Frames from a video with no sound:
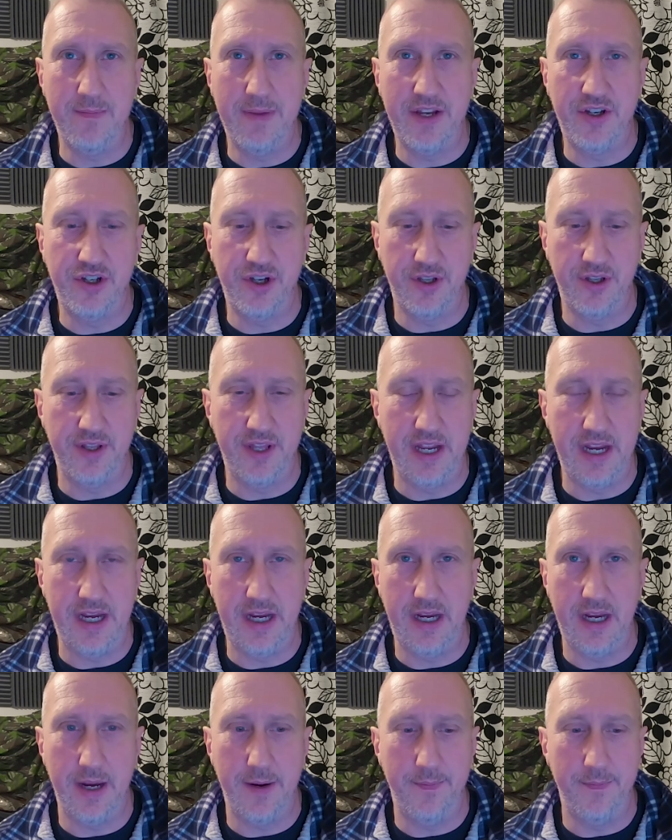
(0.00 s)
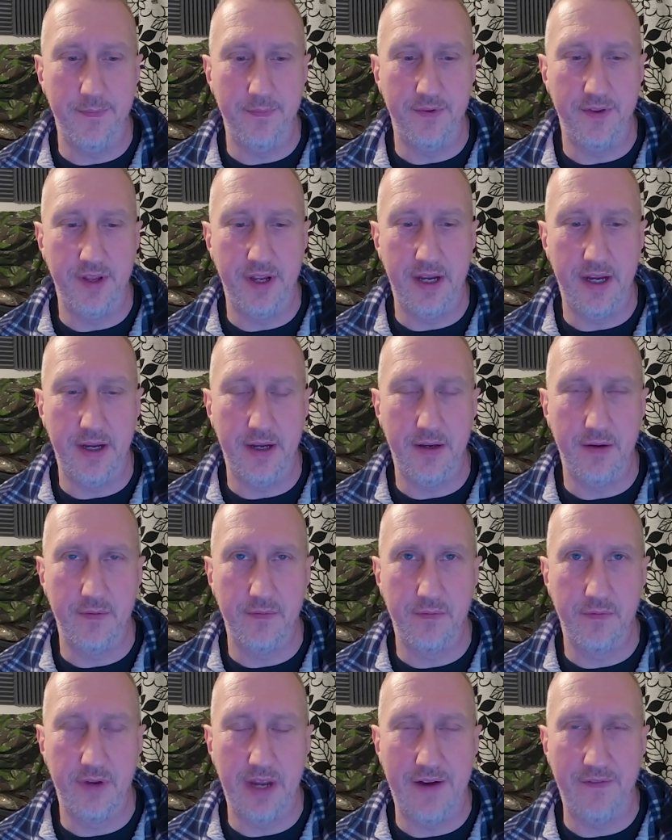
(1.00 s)
mentioned the
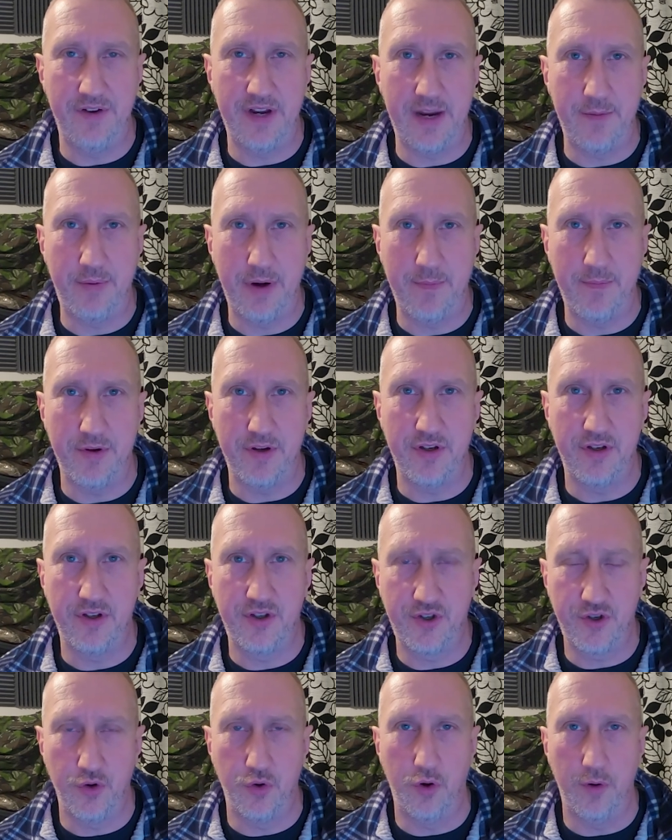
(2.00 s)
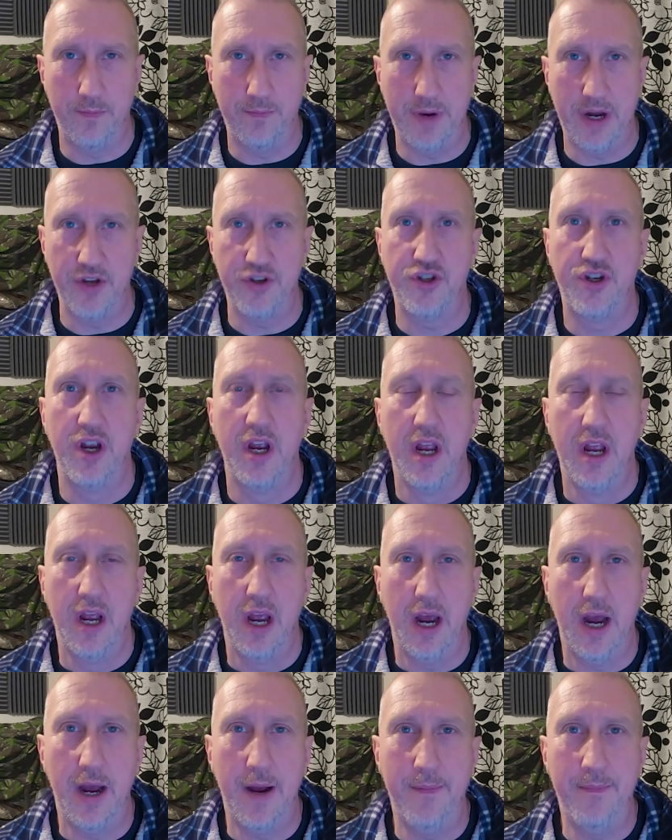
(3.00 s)
Everyday Prepper store much,
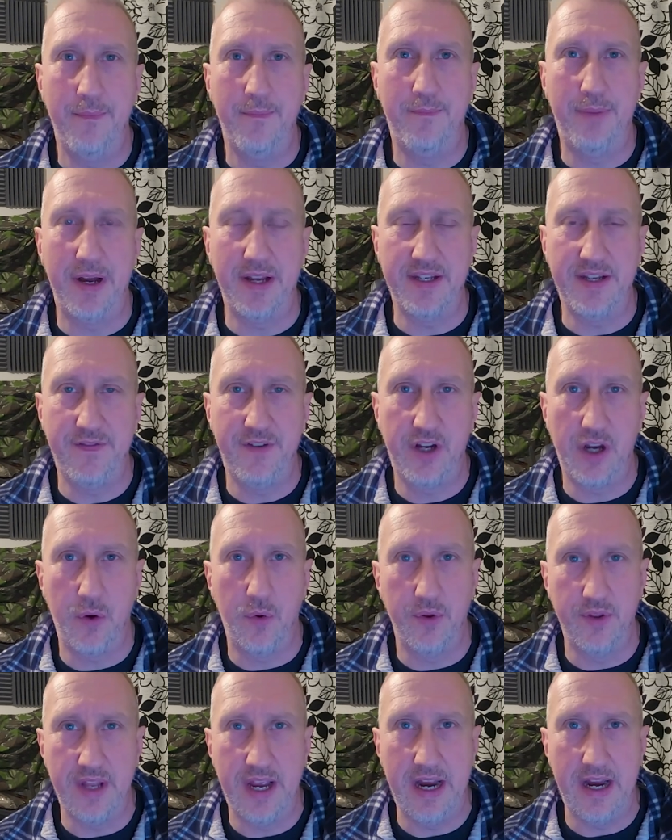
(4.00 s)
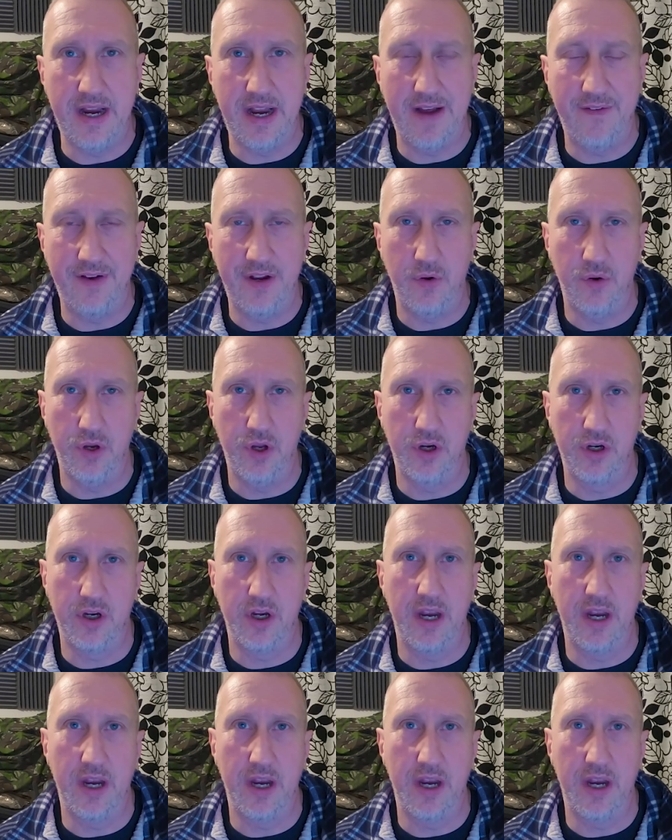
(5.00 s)
but if you go on there and have a little look,